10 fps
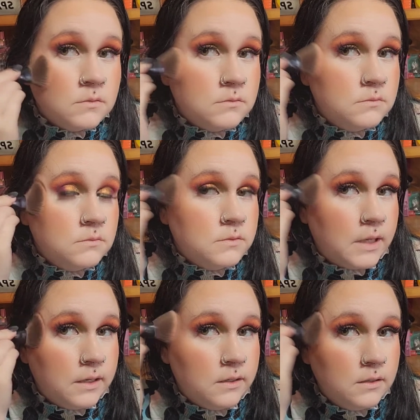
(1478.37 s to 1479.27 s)

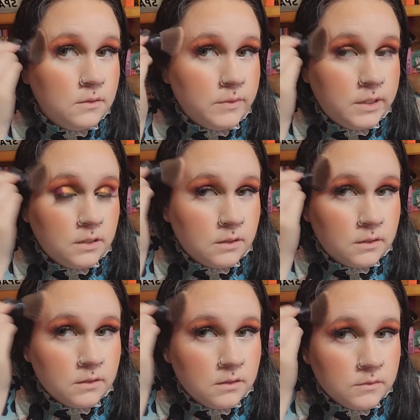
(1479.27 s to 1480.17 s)
Okay, we could
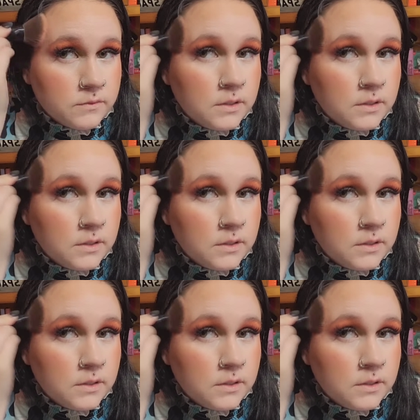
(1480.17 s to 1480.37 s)
have.